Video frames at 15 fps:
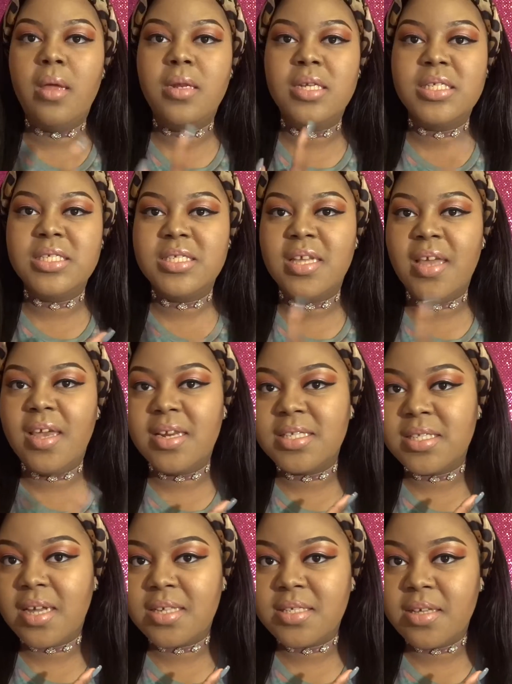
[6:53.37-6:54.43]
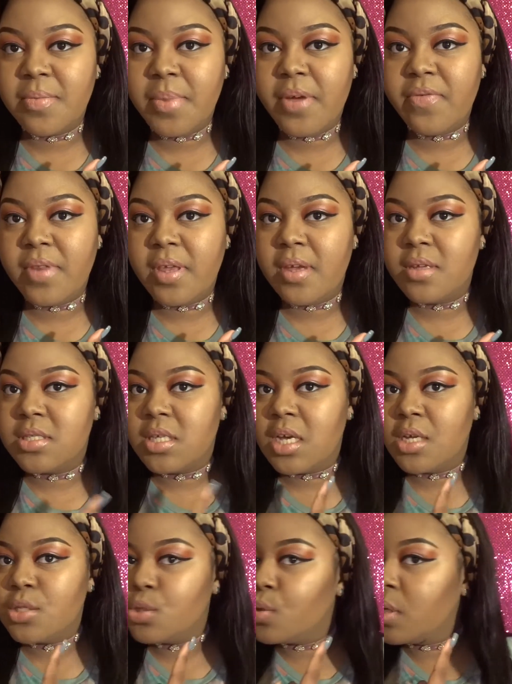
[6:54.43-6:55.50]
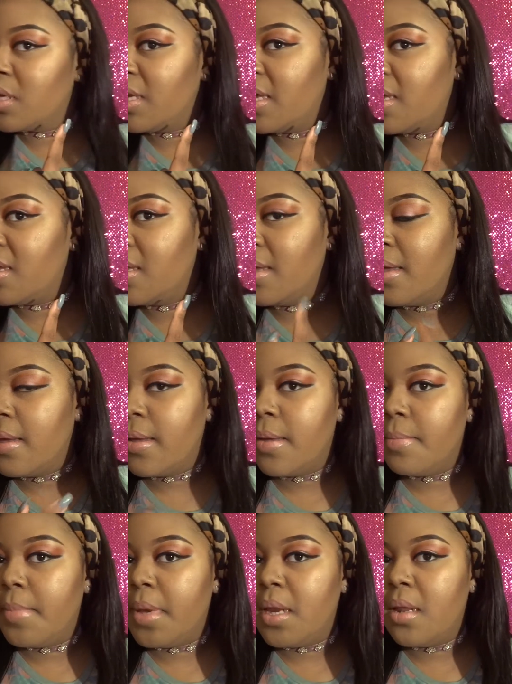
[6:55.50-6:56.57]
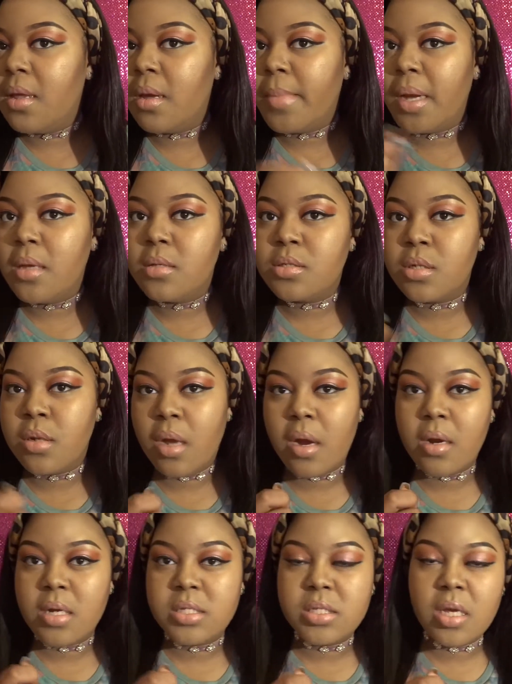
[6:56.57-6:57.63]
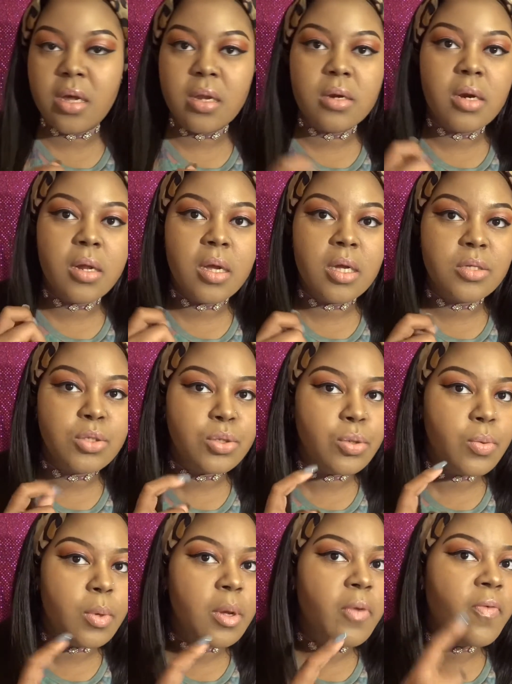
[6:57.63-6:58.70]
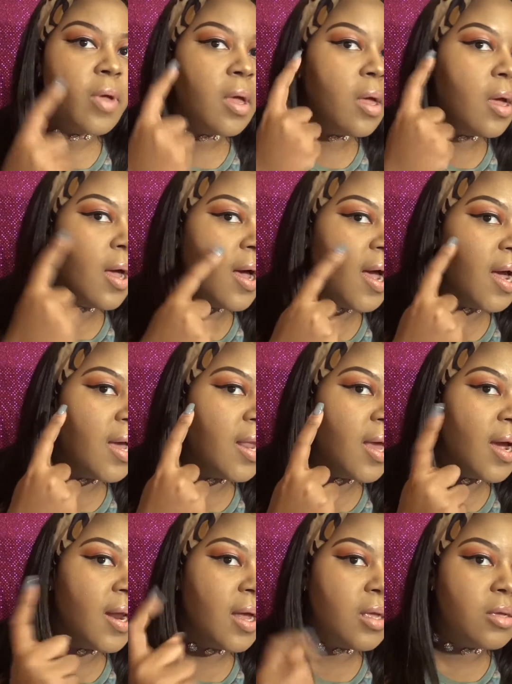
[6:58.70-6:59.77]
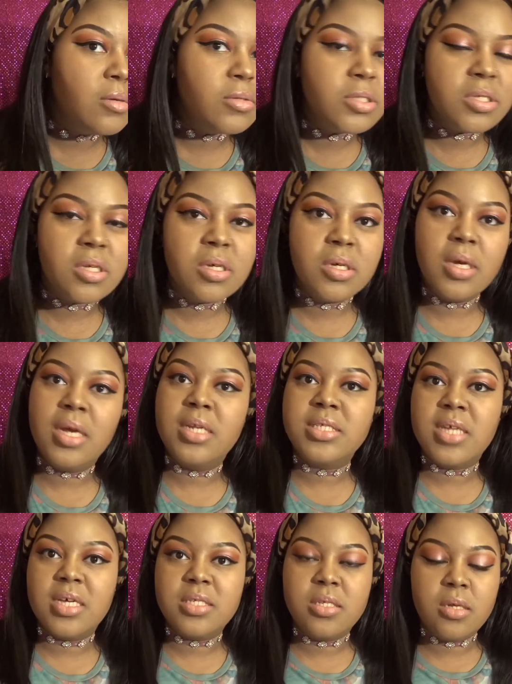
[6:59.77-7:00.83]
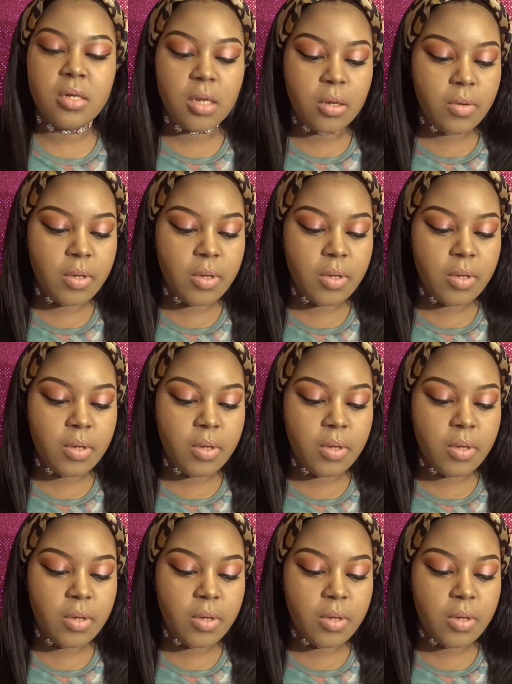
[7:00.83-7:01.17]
this is the Anastasia Beverly Hills contour kit. In medium I used the darkest color to contour with. Highlight I used the Anastasia Glow